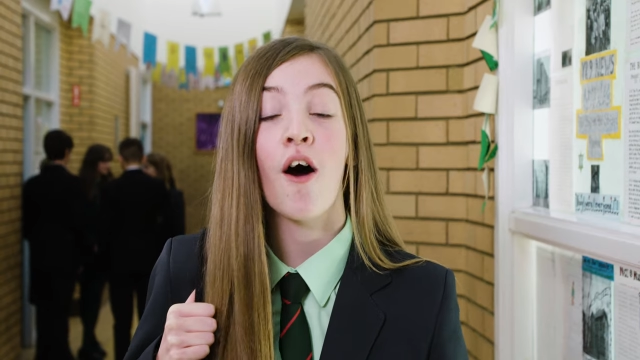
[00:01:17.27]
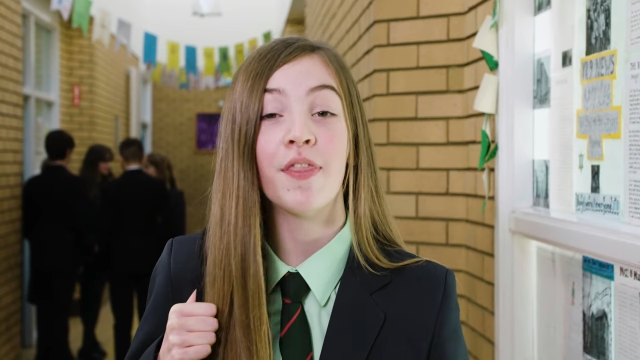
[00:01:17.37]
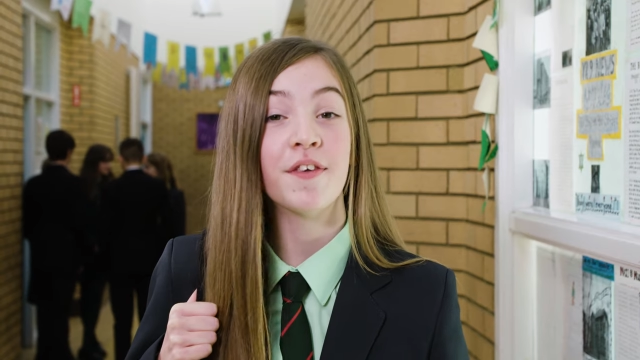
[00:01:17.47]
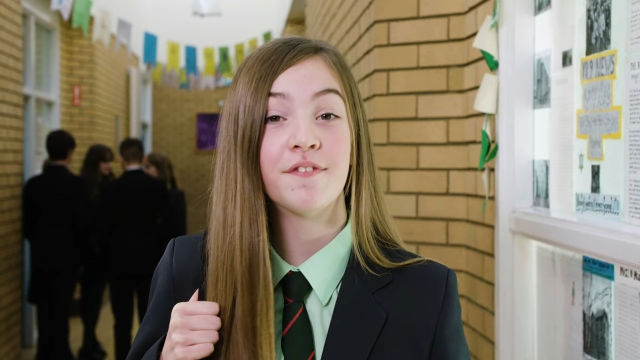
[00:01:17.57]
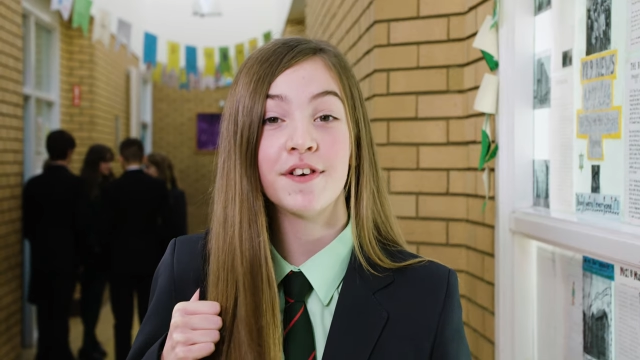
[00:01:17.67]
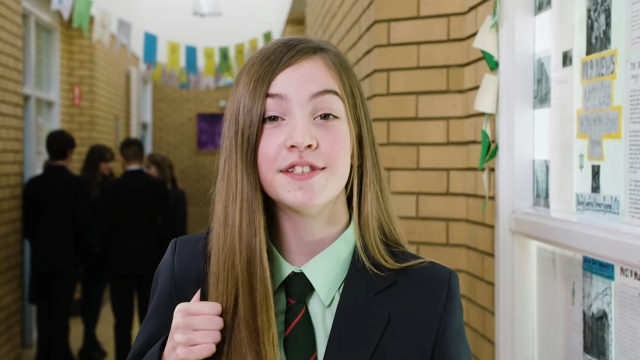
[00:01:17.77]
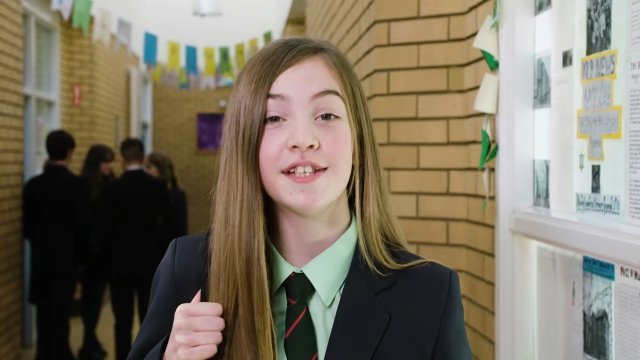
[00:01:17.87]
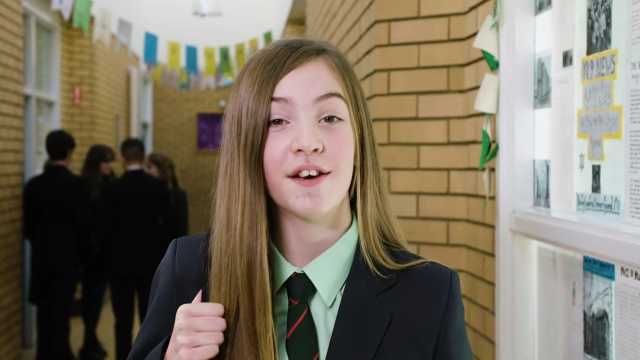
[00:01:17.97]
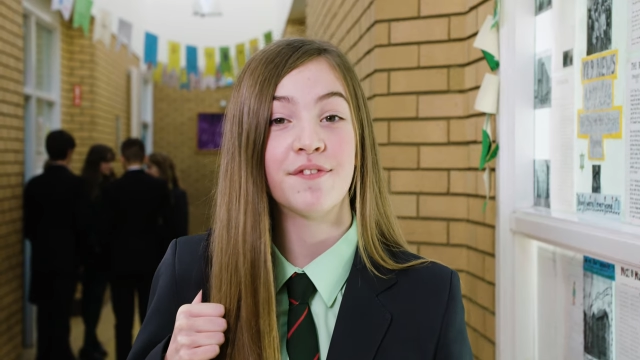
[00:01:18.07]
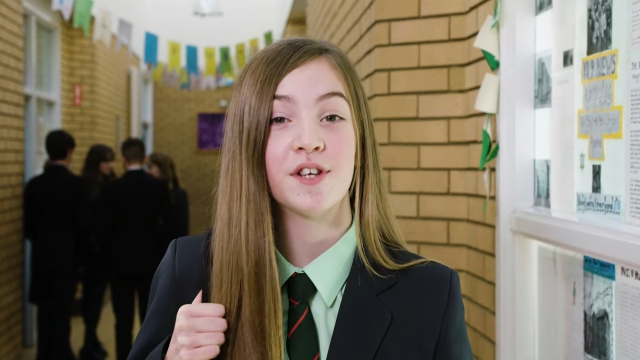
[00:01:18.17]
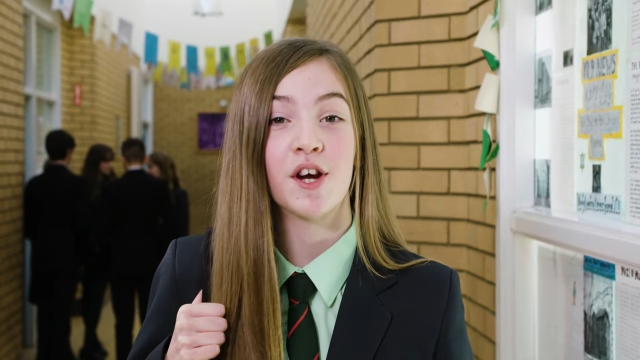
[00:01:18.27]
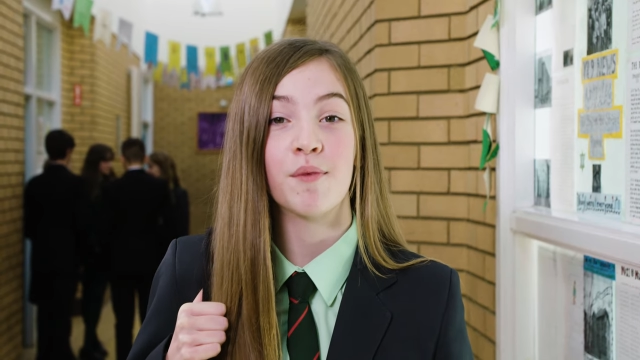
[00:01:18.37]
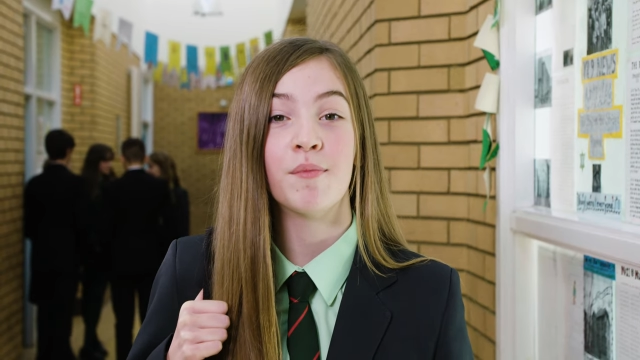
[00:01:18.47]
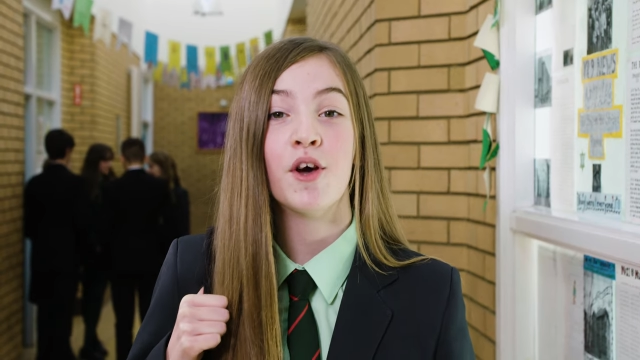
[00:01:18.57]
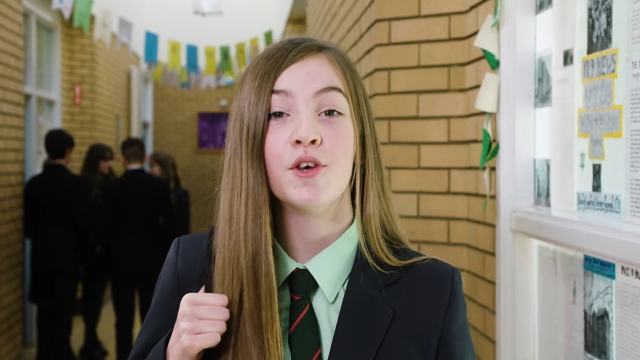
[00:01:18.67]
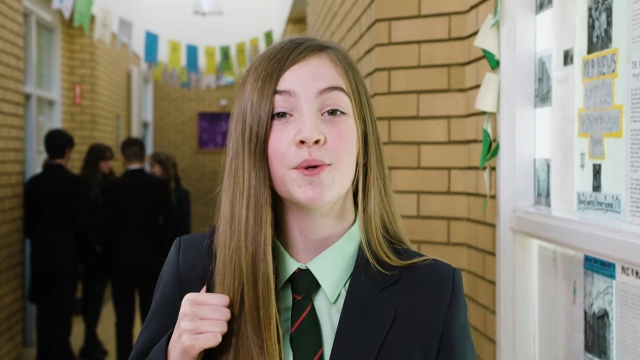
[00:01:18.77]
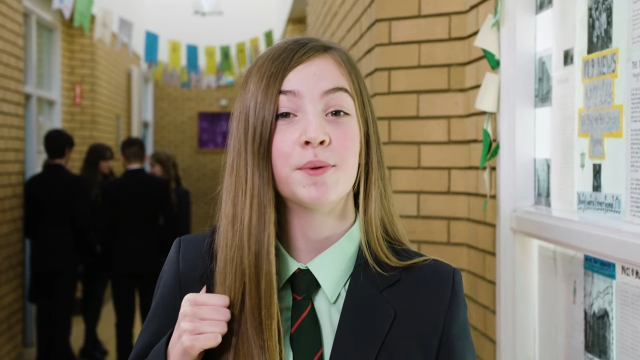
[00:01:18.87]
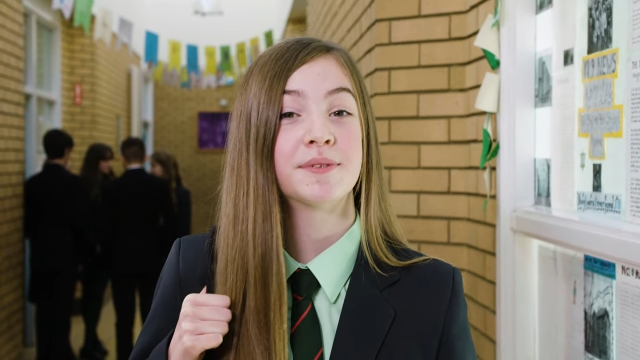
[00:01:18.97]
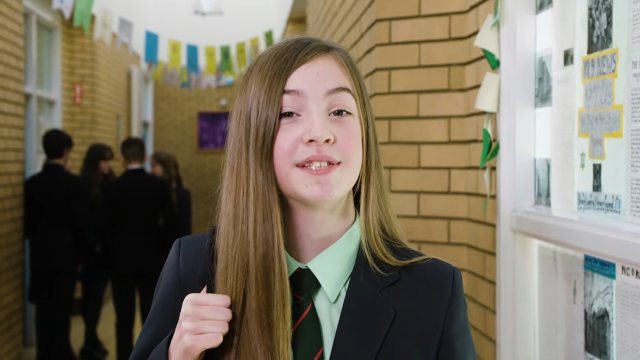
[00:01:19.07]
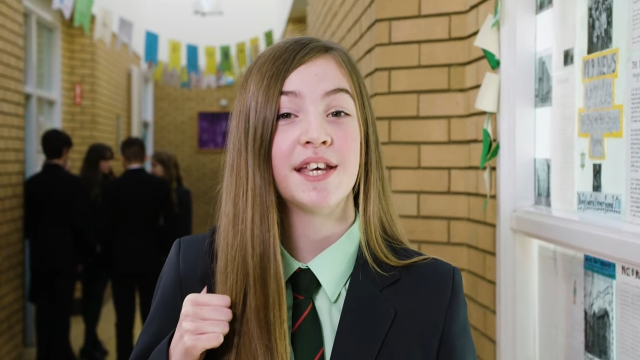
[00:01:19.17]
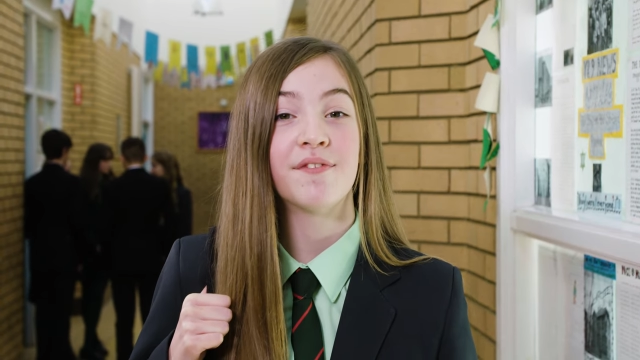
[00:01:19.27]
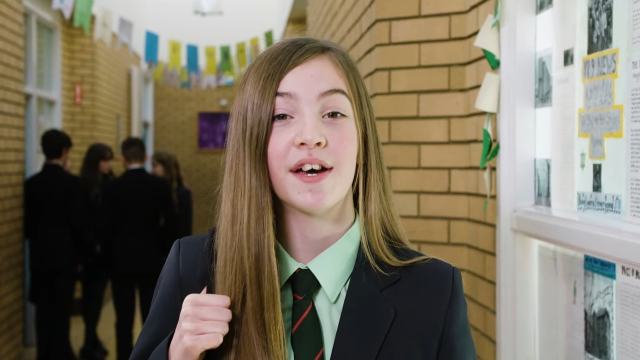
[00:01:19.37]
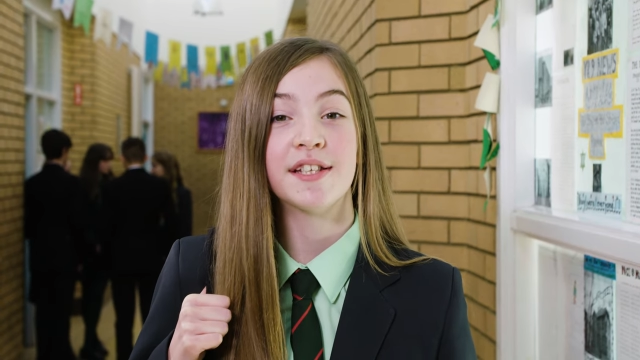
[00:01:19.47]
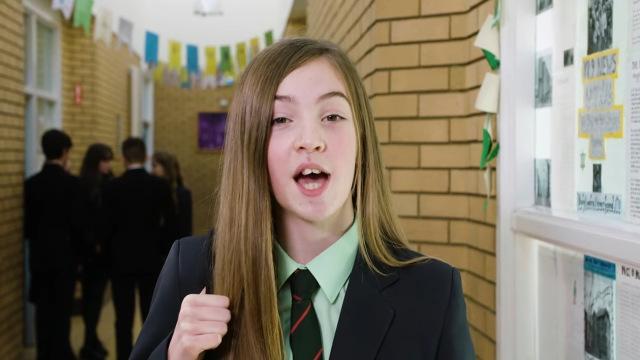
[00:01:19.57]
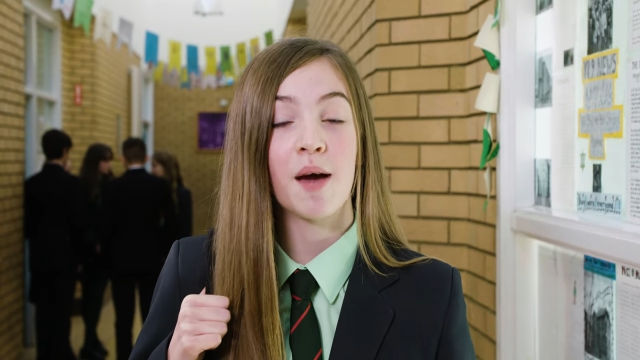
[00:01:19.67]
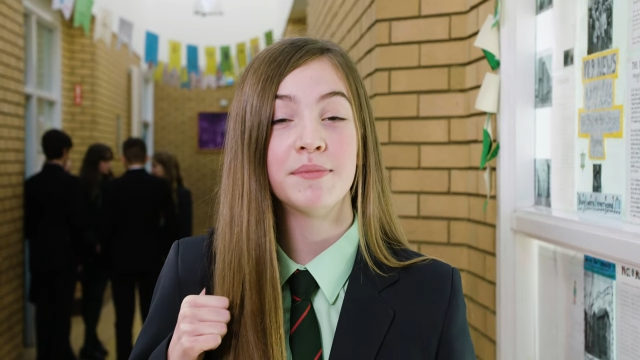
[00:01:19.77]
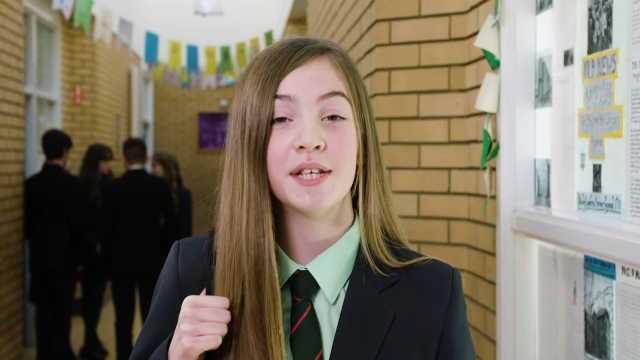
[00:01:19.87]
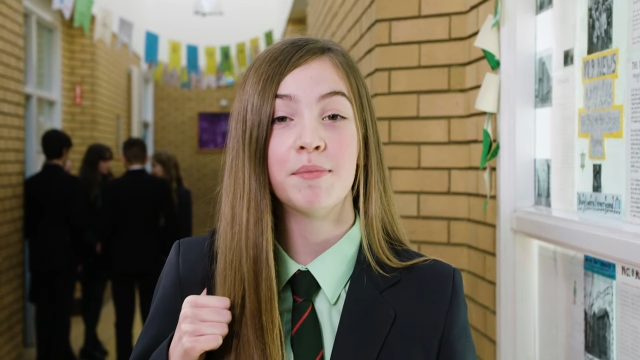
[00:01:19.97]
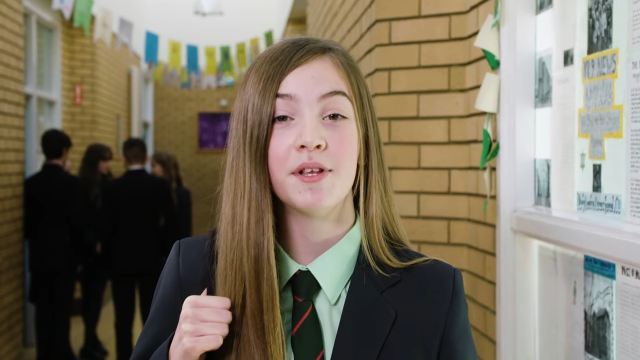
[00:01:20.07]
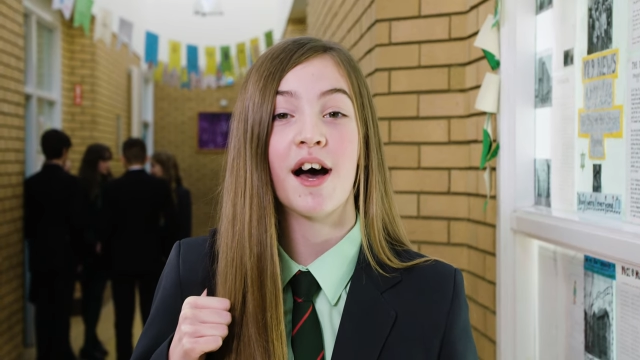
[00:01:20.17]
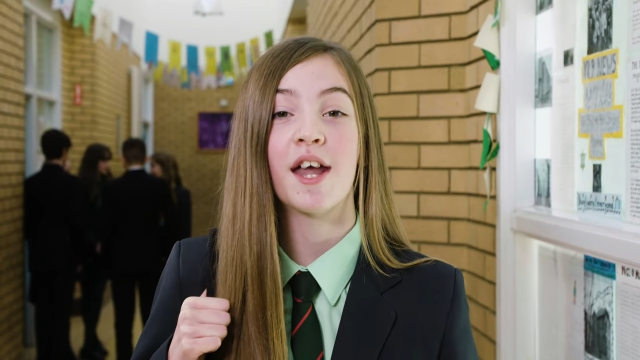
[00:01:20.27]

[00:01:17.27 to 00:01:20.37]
on the first day of term, you will receive a timetable